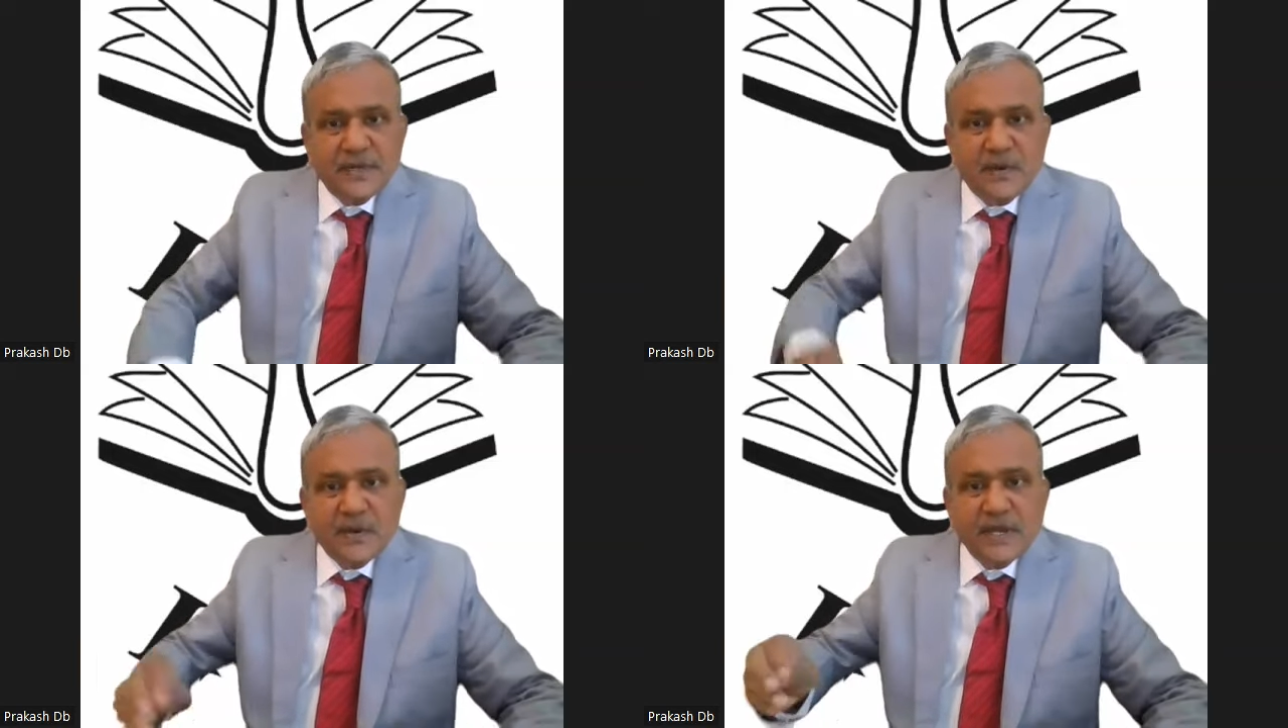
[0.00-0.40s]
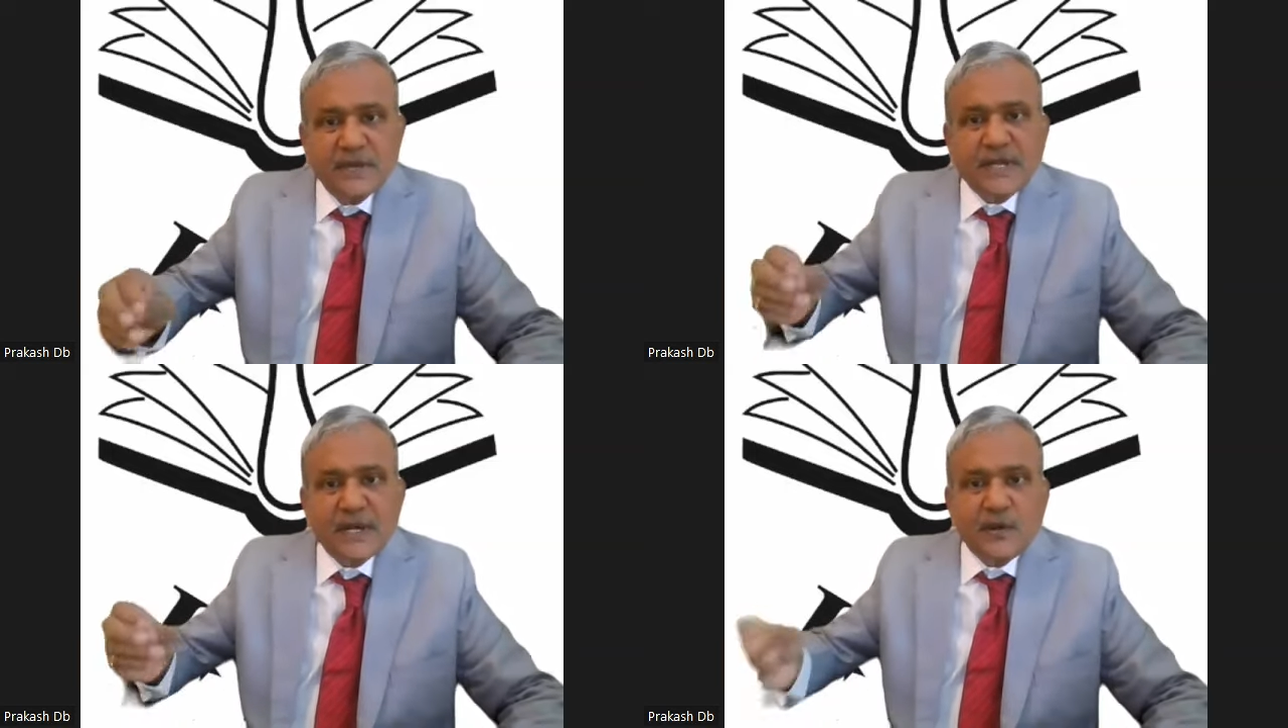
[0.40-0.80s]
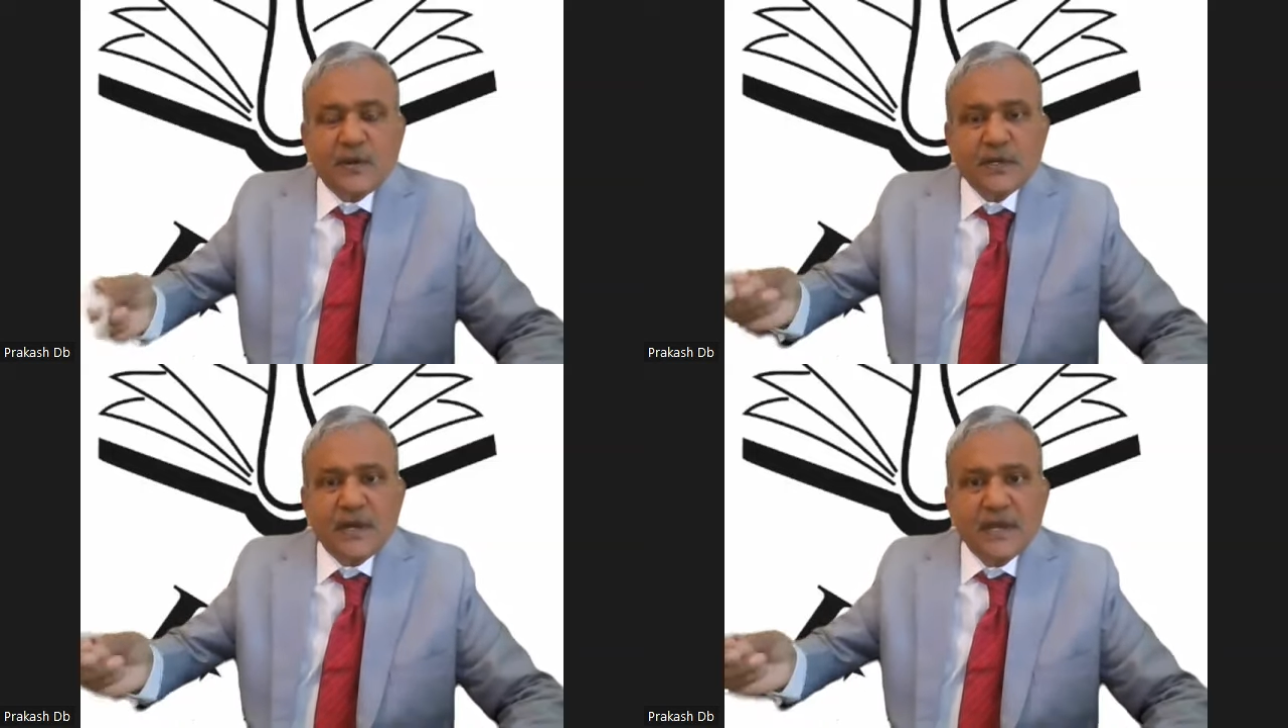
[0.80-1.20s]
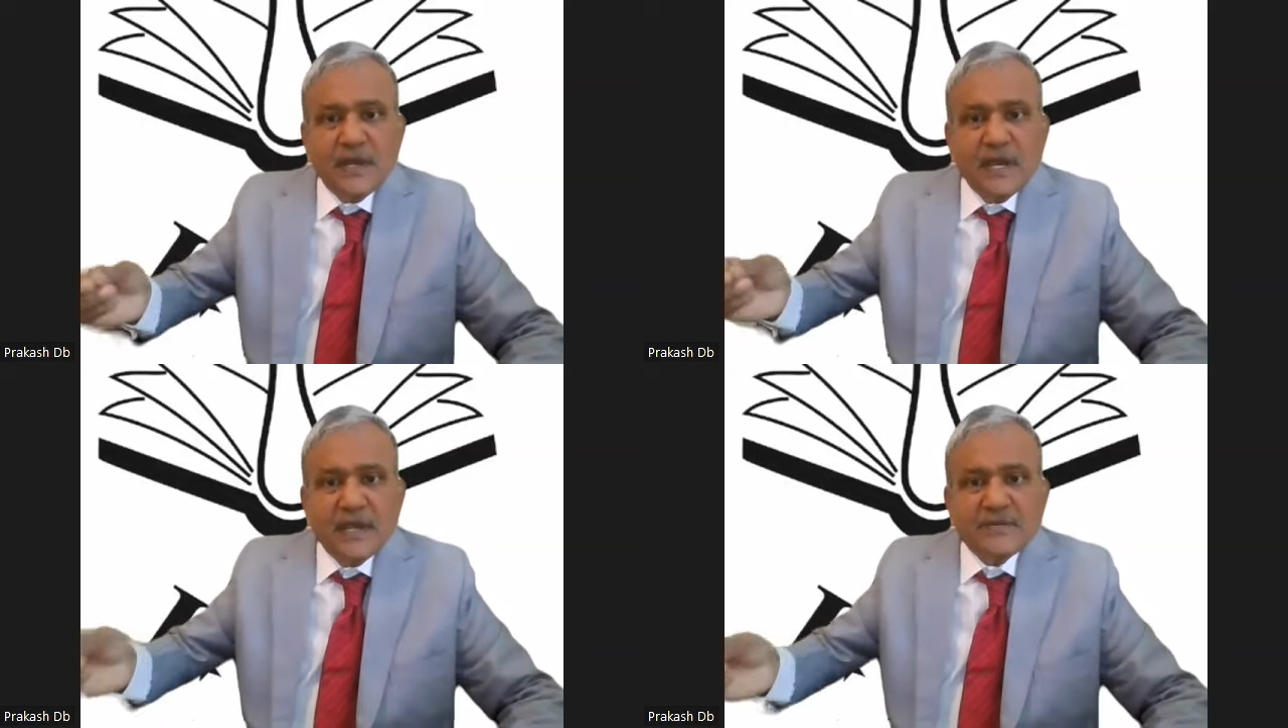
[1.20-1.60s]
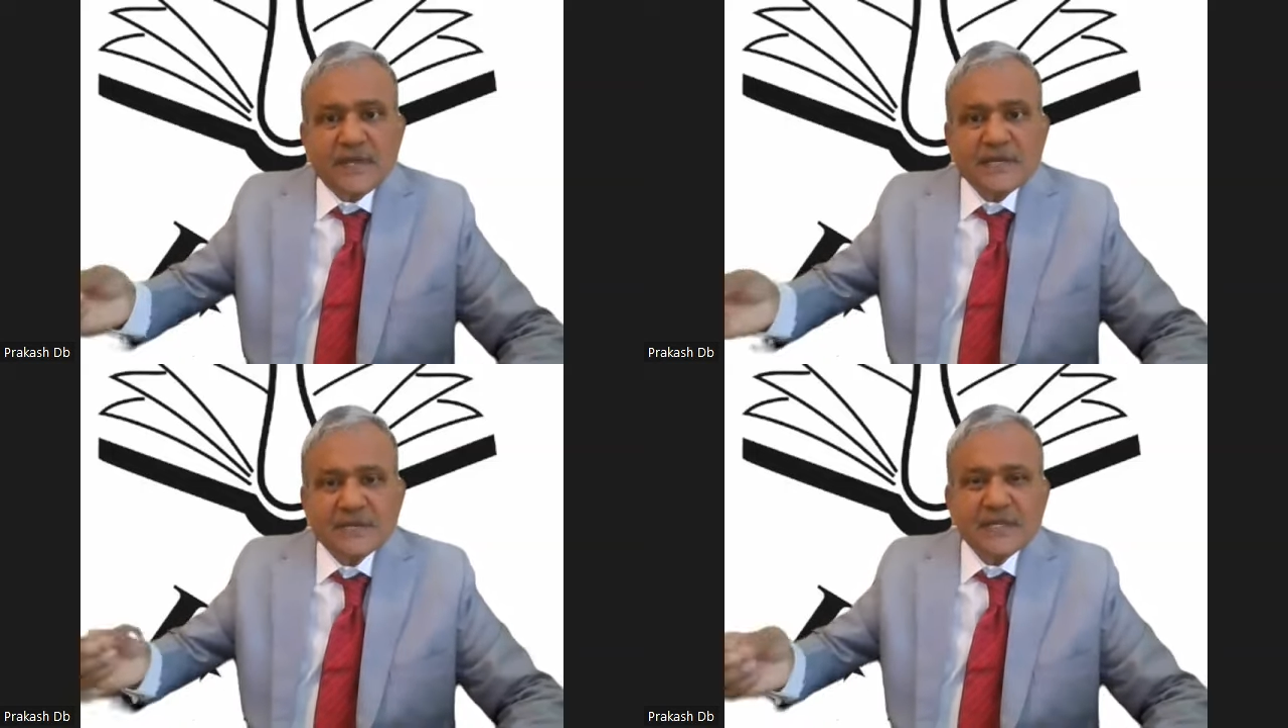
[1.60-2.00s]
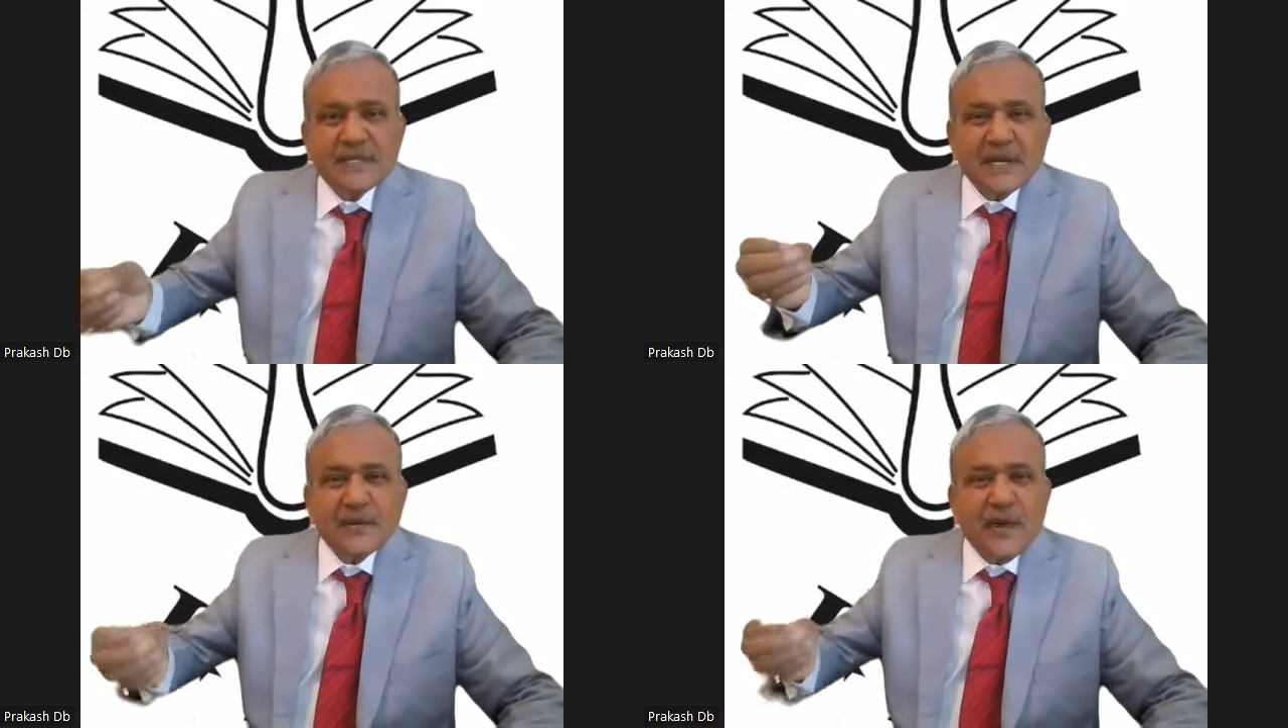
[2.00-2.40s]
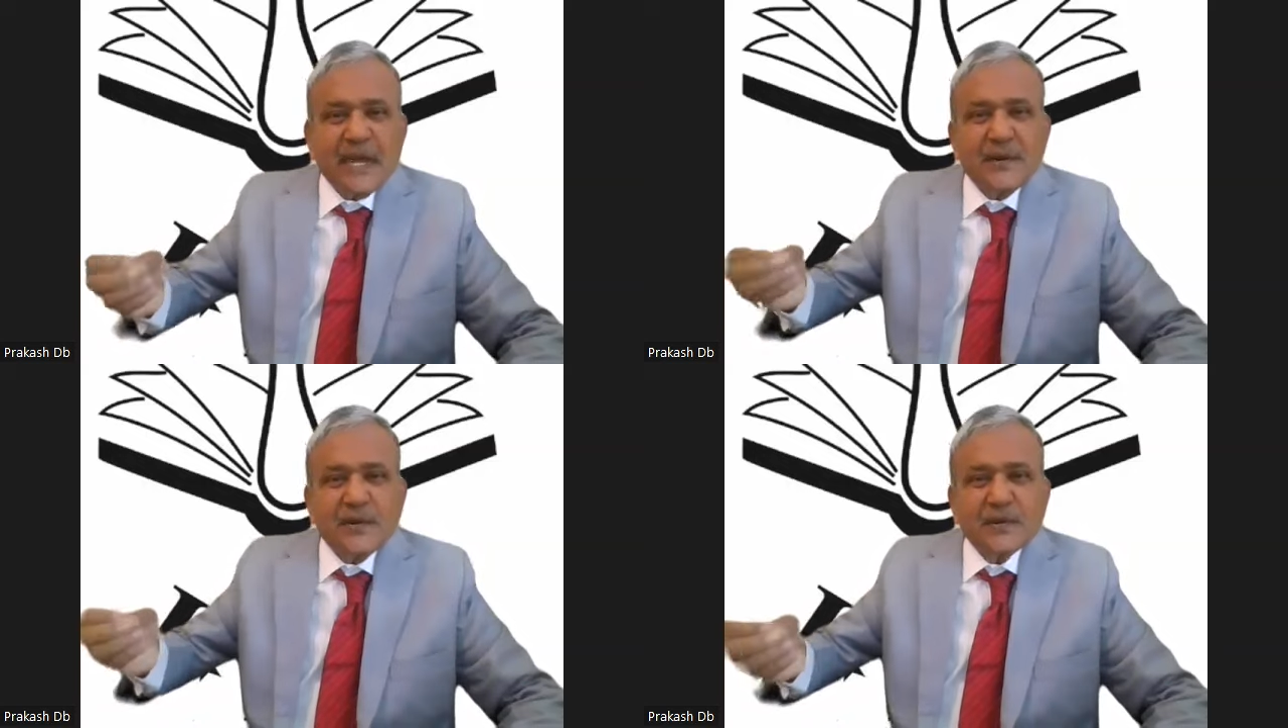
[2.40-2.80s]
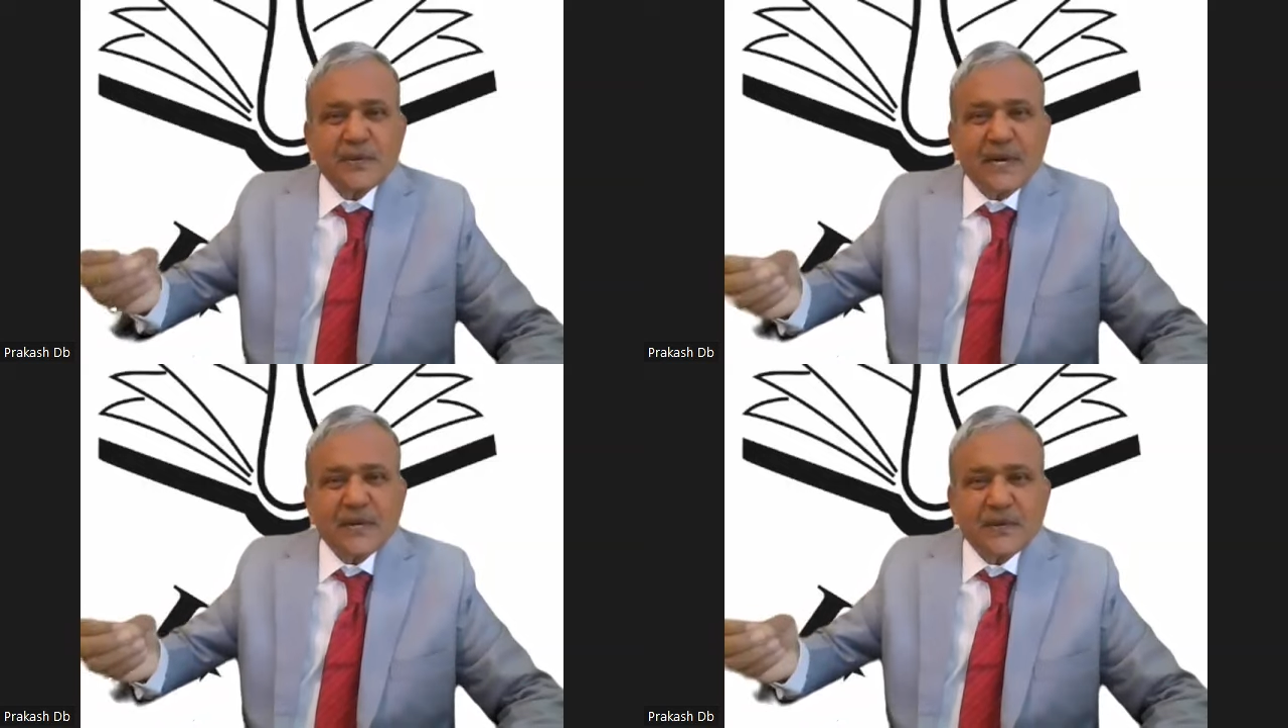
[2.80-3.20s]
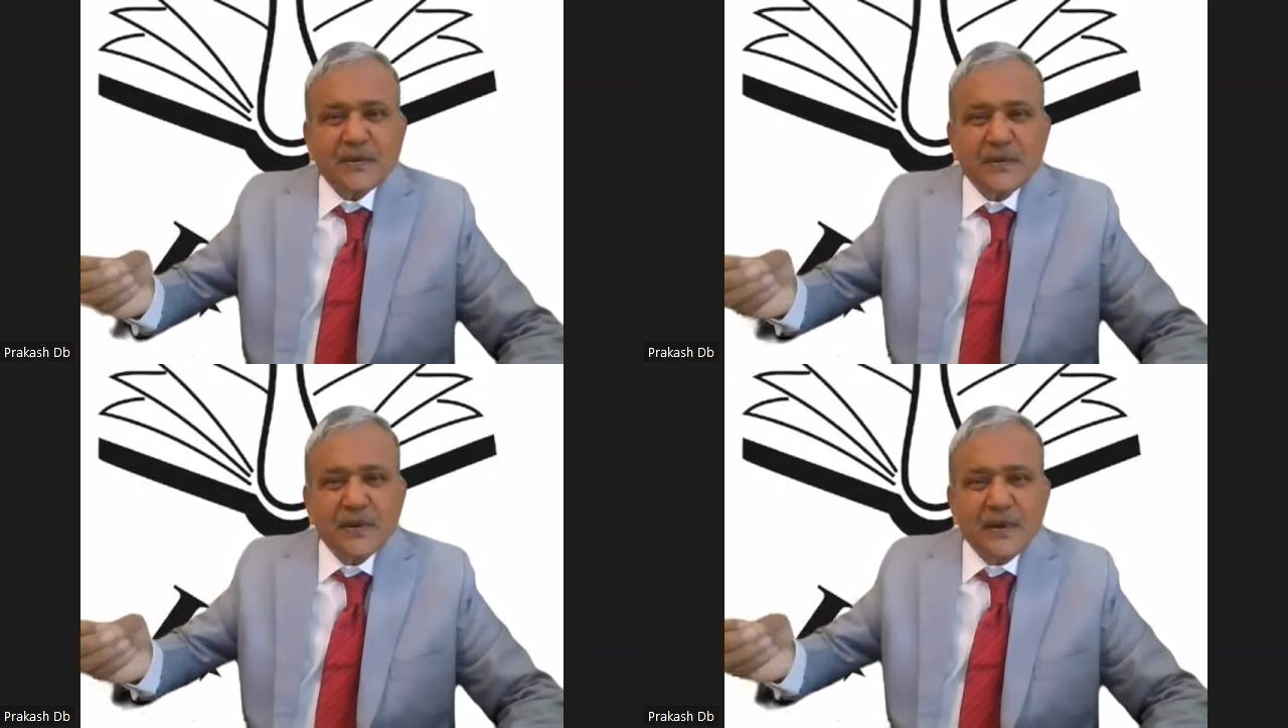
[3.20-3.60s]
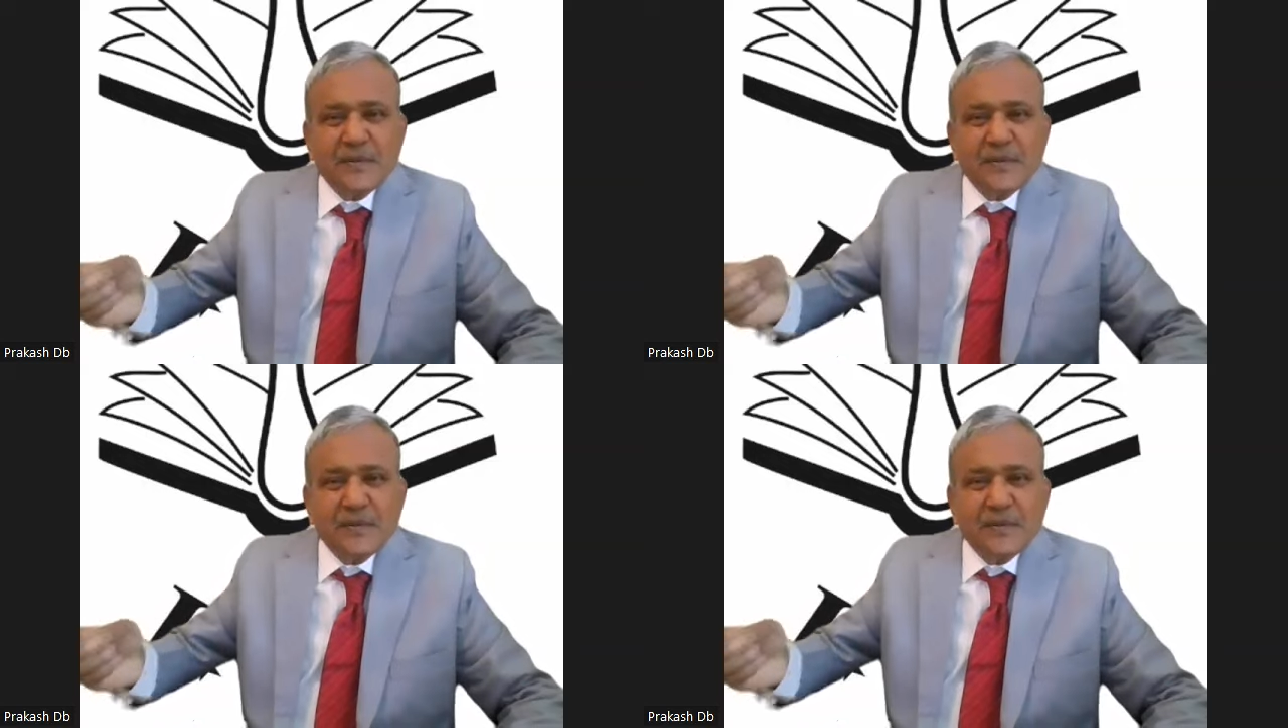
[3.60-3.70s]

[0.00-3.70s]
if they don't, if they say that, no, I don't want to